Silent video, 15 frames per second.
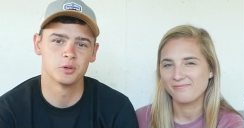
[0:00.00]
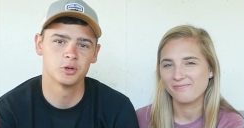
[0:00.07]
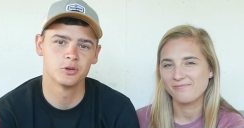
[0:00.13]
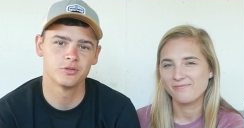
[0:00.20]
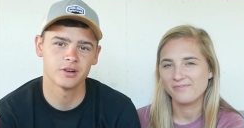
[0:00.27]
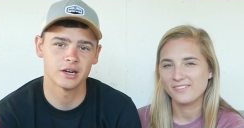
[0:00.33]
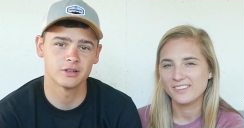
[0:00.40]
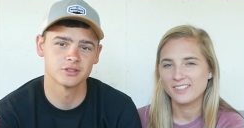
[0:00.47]

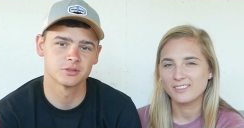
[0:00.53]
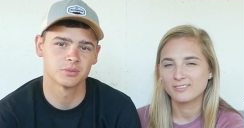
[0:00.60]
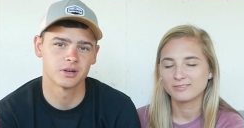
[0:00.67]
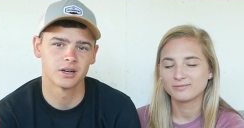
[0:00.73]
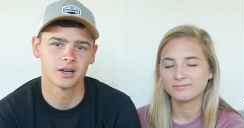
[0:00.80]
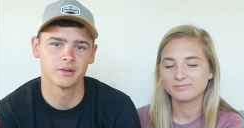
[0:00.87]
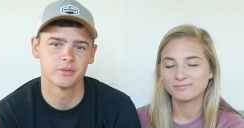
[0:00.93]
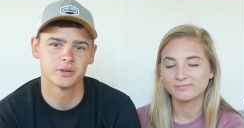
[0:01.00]
Speaker 1: move
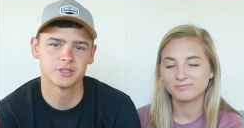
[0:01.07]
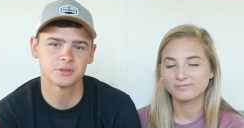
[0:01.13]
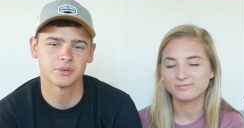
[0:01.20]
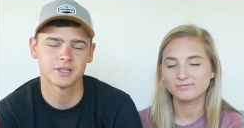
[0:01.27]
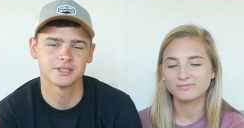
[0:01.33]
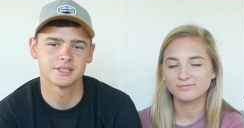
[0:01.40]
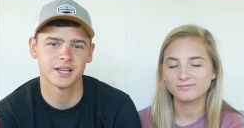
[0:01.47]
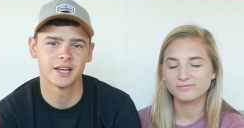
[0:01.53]
elsewhere, and we just
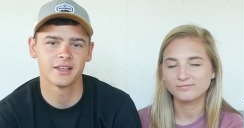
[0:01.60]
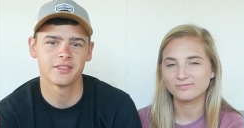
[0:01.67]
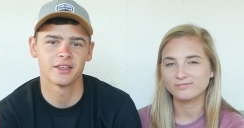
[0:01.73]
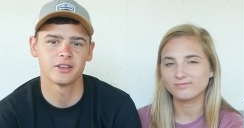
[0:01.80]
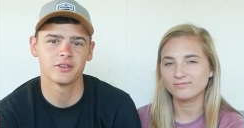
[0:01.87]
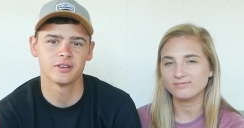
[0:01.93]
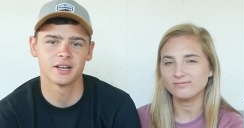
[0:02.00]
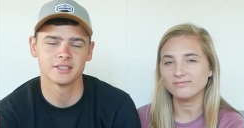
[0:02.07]
want to say
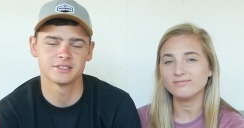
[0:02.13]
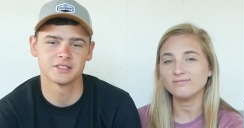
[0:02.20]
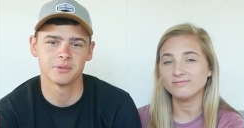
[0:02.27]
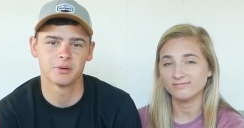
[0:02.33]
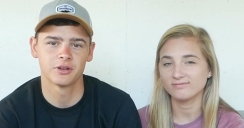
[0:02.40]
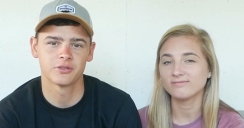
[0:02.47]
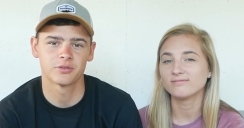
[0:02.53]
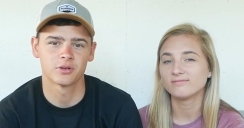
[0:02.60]
thank you guys so
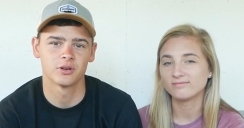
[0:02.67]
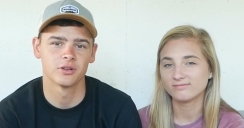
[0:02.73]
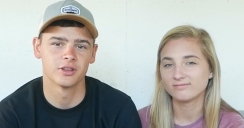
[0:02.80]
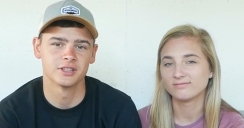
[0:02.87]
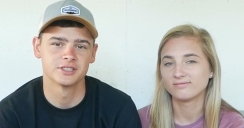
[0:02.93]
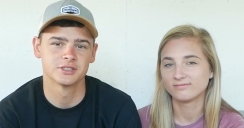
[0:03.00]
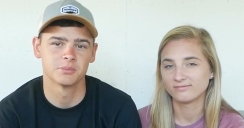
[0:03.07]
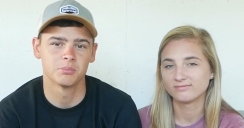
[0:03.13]
much for all
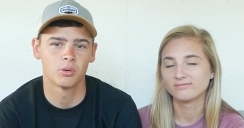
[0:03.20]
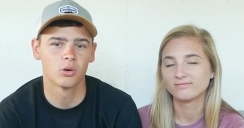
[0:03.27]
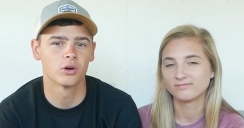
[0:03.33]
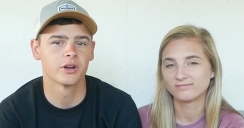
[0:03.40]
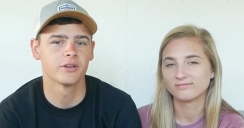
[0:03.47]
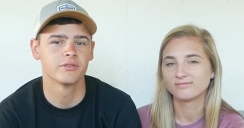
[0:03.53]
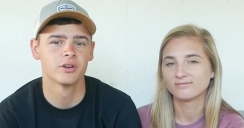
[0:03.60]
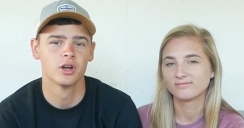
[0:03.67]
the
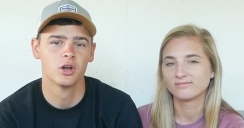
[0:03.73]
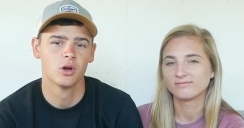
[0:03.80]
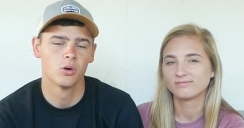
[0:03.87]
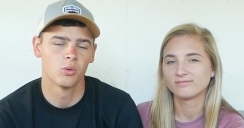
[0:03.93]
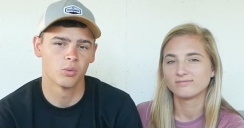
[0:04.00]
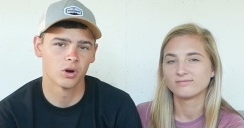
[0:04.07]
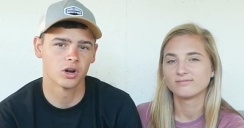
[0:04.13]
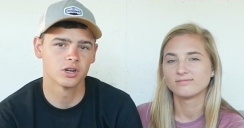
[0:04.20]
supportive
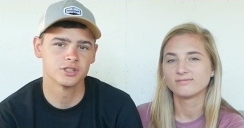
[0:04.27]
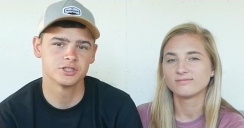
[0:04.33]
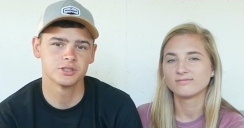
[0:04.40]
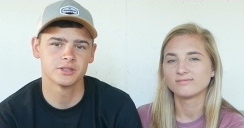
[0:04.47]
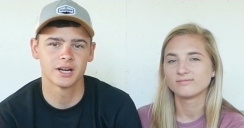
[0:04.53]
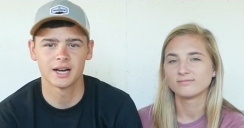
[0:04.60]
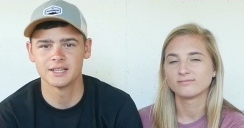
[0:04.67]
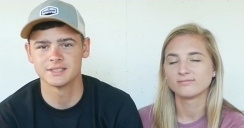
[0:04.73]
words
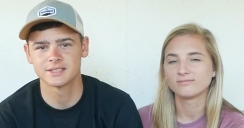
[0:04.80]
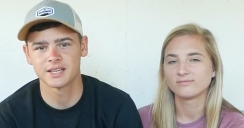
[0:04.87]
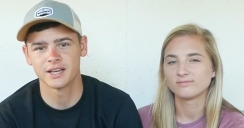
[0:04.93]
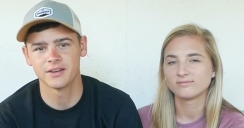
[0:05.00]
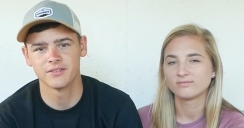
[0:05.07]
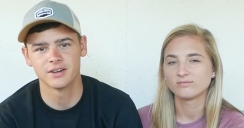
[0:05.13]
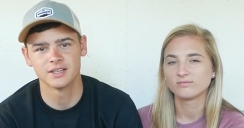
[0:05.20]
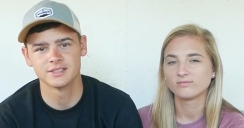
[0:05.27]
you guys
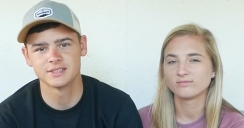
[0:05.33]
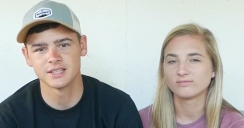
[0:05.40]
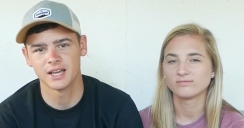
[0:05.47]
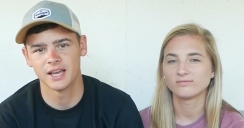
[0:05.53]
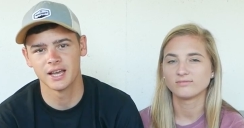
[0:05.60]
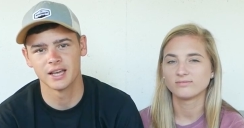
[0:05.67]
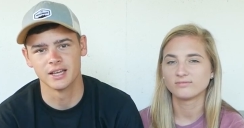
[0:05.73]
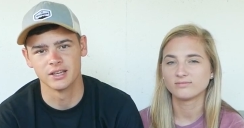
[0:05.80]
gave us
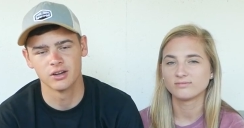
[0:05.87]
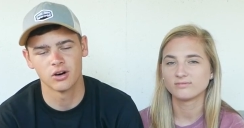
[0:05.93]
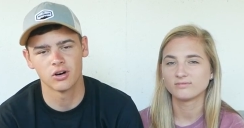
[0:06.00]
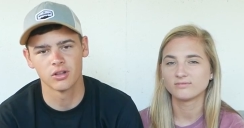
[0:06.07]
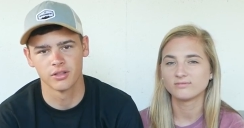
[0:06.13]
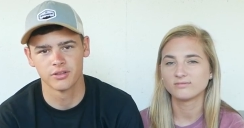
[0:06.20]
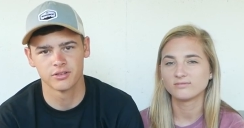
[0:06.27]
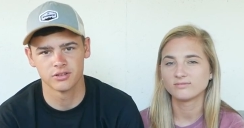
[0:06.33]
and
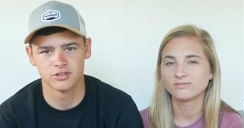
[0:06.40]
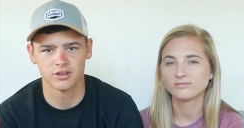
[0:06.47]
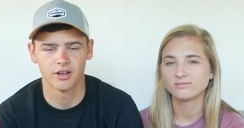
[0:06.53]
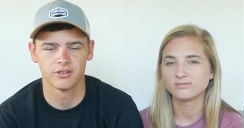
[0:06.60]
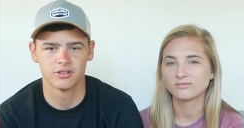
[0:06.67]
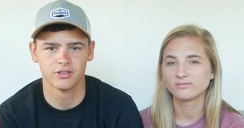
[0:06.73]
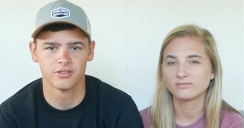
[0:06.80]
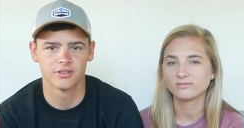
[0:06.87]
all the
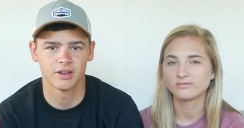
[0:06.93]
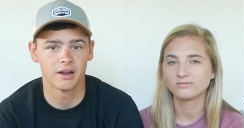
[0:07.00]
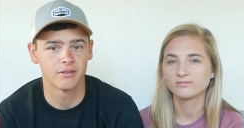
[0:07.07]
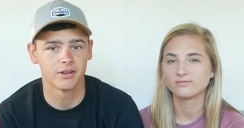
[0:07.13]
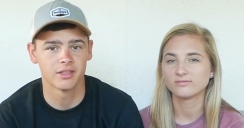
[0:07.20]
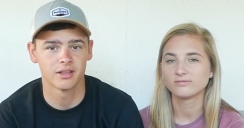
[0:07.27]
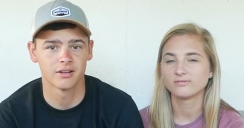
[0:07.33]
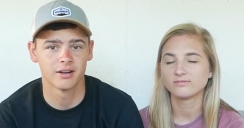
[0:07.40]
suggestions and
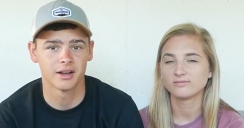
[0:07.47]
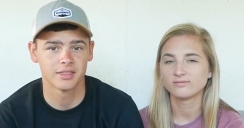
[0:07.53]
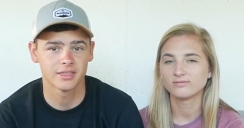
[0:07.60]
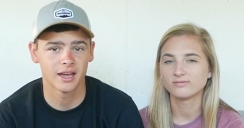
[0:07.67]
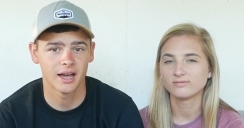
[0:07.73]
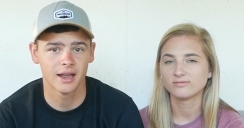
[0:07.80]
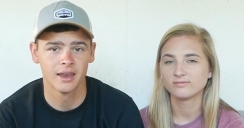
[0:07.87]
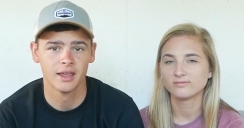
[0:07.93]
everything like
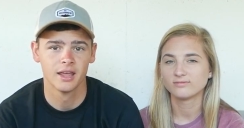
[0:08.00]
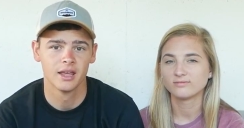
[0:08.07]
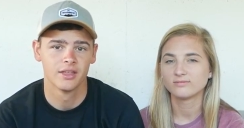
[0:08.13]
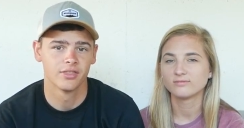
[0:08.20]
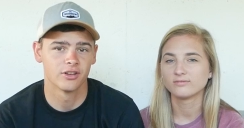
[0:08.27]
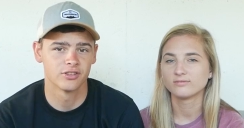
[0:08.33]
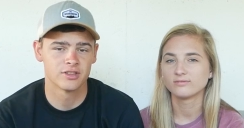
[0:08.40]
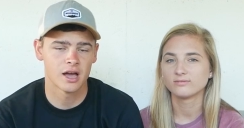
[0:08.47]
that.
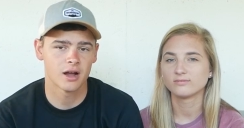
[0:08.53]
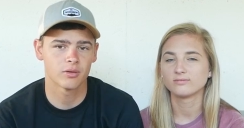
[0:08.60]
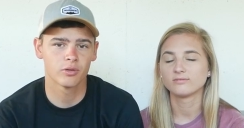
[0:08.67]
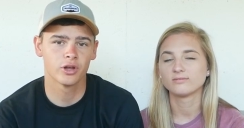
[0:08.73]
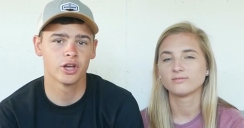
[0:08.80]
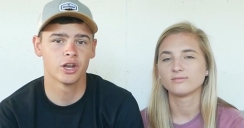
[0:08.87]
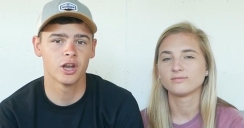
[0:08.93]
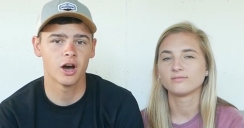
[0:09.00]
There's not
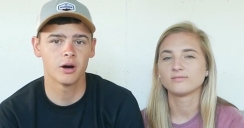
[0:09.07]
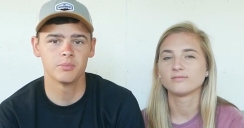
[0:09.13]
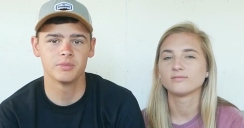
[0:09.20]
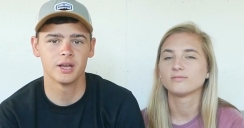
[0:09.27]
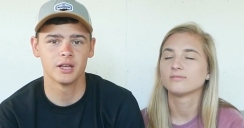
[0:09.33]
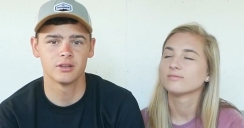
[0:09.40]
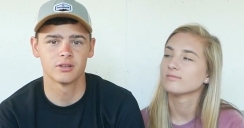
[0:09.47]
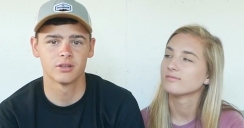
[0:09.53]
really an
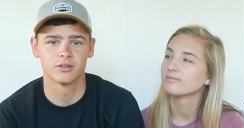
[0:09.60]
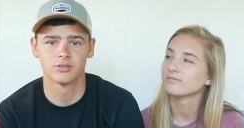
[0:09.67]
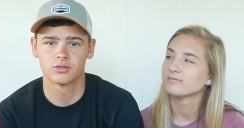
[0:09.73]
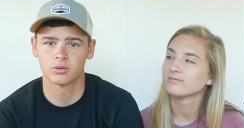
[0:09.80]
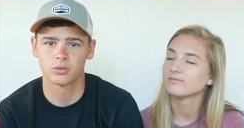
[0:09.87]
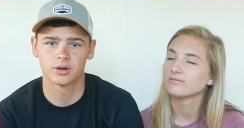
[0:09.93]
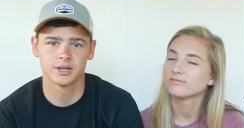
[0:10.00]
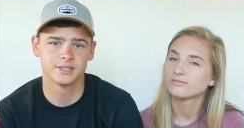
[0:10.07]
update to the
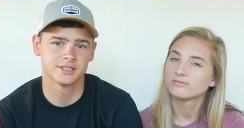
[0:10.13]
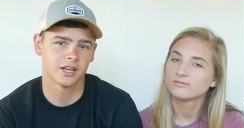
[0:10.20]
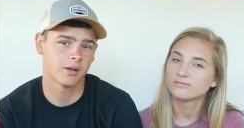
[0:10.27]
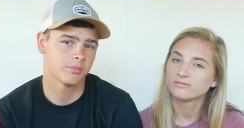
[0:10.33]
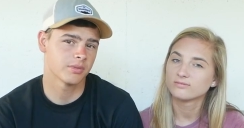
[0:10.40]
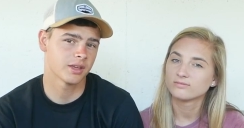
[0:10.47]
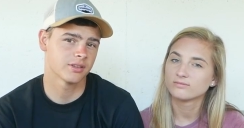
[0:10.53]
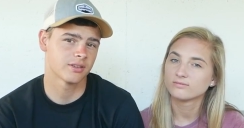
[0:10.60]
story.
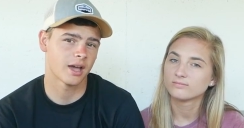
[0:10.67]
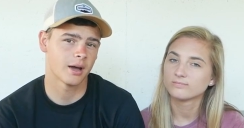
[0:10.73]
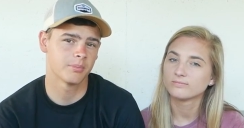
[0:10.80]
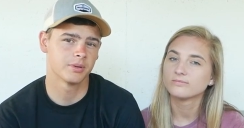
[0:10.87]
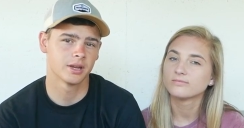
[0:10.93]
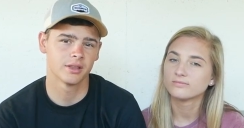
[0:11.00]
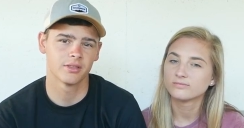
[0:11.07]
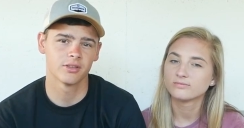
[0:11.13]
Same thing's
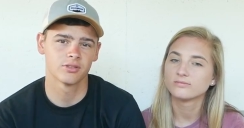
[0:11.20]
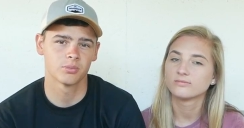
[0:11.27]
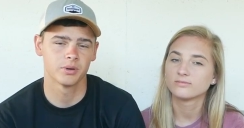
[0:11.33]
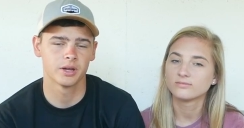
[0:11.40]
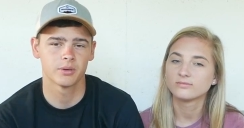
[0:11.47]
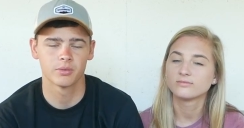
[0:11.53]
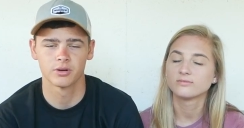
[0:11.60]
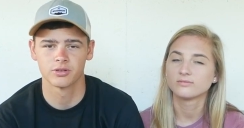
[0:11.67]
happening this
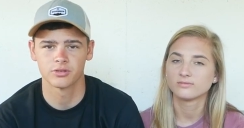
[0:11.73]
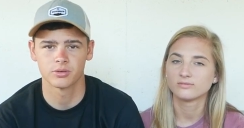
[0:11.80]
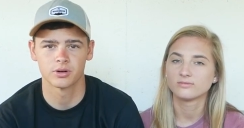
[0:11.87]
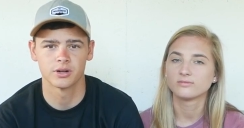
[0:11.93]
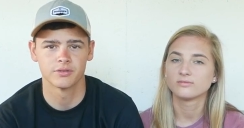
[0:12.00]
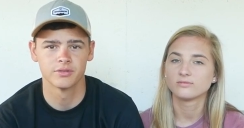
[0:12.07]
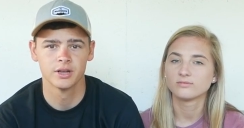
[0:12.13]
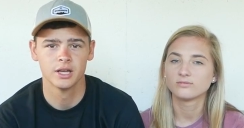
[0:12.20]
week. We're
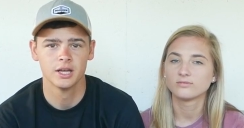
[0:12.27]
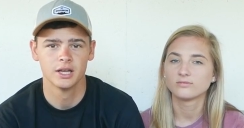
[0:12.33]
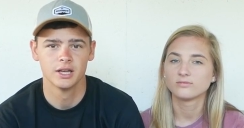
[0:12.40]
sort of